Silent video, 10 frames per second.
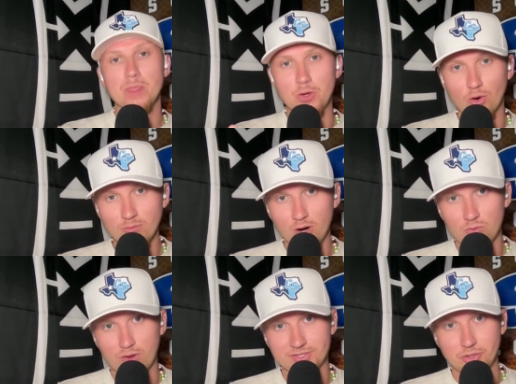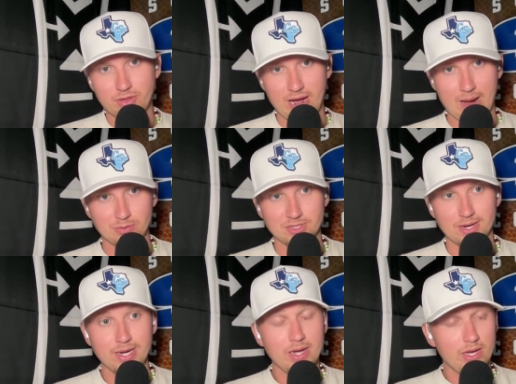Yormark wants to do the opposite.
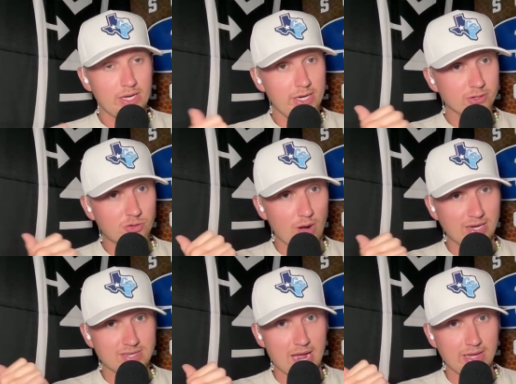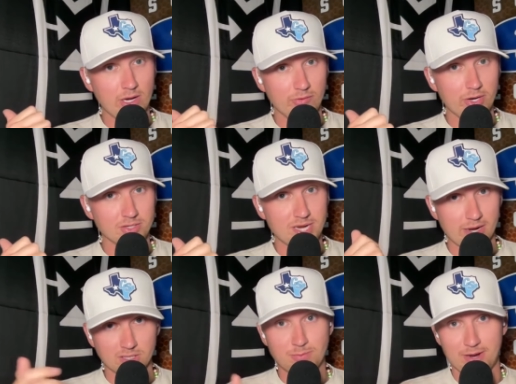He hears Greg Sankey over here saying
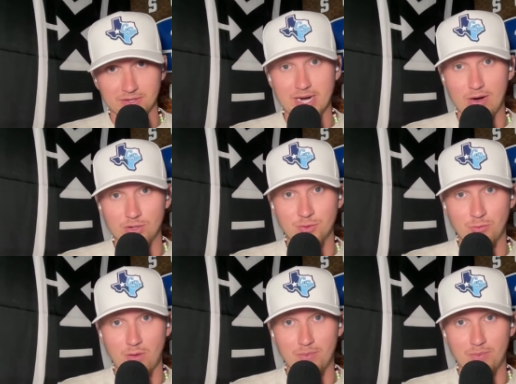expand the college football